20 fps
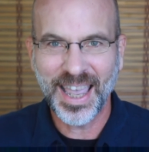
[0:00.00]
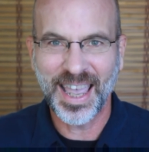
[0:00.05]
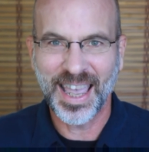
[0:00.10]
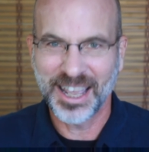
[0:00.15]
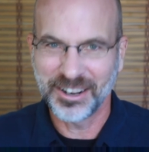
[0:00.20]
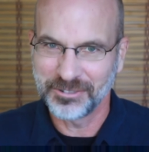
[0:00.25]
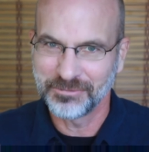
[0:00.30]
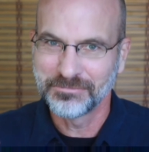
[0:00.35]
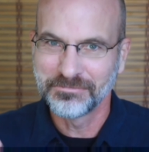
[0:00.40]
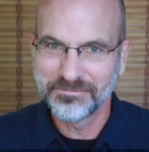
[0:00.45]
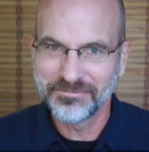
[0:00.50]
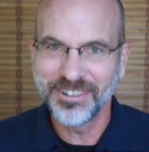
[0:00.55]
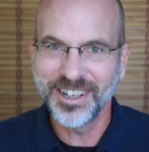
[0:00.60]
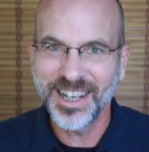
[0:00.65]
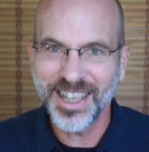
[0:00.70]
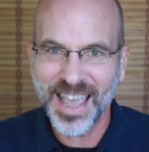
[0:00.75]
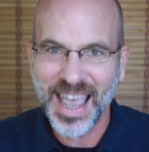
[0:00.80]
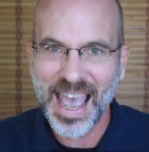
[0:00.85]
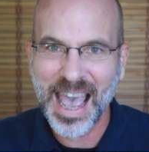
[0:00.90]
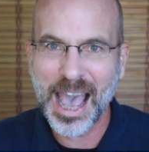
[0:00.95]
and
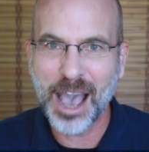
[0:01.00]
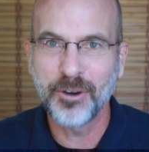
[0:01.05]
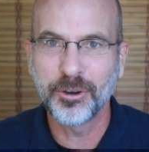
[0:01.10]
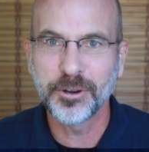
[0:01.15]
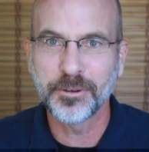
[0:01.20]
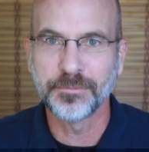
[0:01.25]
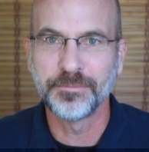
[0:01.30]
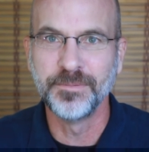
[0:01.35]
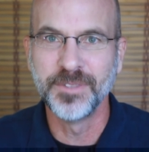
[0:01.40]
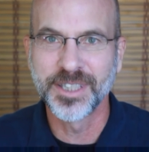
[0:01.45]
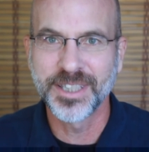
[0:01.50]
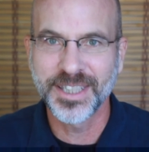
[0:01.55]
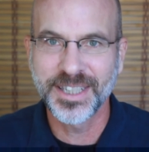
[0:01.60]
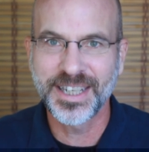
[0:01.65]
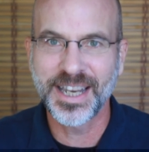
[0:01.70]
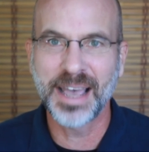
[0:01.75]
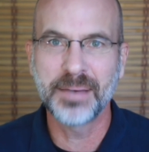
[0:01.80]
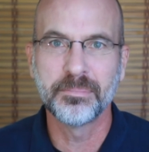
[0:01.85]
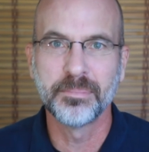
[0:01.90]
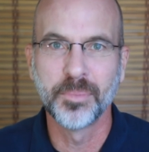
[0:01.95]
really how to
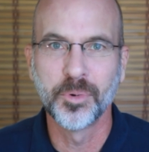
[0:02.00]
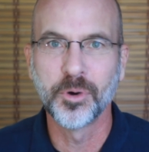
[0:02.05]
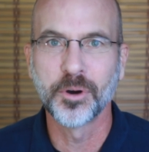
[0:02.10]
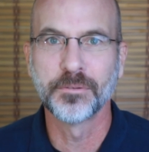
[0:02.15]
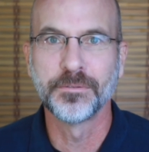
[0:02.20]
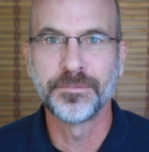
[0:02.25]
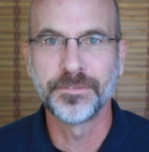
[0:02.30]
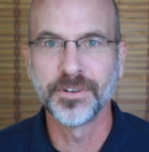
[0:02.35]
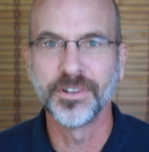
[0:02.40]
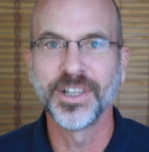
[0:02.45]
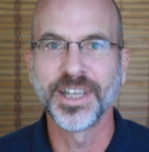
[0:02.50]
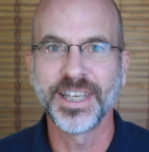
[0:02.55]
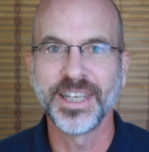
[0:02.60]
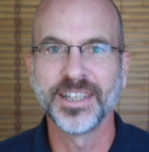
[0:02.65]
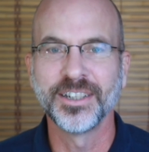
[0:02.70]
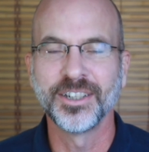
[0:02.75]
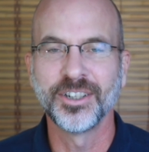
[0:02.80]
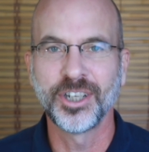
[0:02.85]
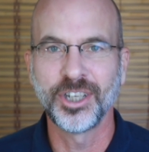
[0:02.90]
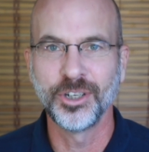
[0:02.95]
step more fully
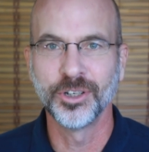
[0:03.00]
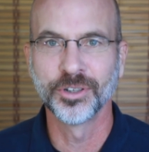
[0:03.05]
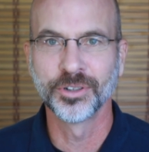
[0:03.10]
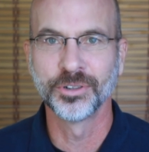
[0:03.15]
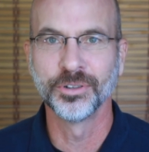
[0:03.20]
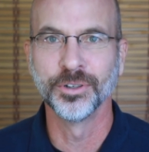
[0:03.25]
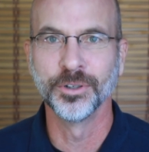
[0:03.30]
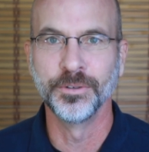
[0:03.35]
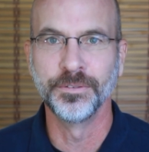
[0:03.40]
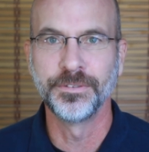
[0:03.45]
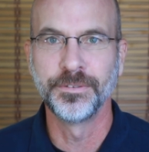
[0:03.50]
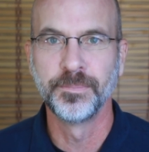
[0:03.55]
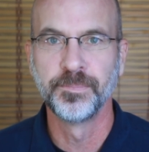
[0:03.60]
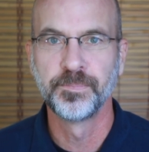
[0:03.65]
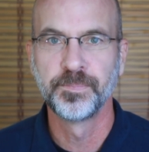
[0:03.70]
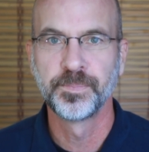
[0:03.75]
into your groove.